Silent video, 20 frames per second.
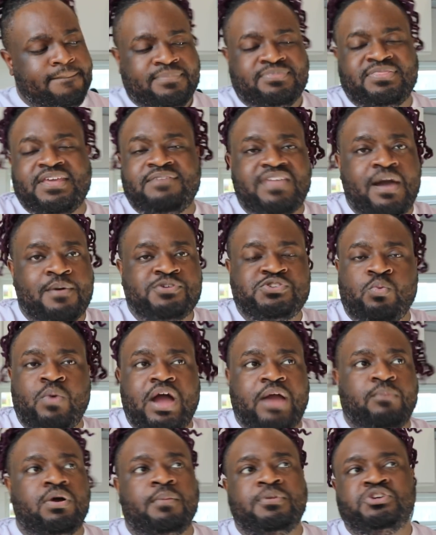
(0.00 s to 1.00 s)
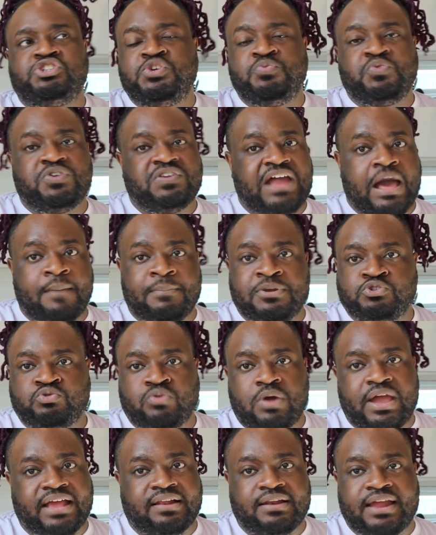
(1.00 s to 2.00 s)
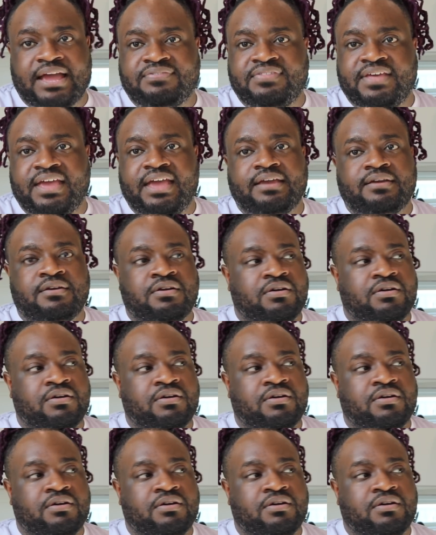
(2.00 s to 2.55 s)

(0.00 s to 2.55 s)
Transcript: if that was a white woman, she would have not been dragged like that.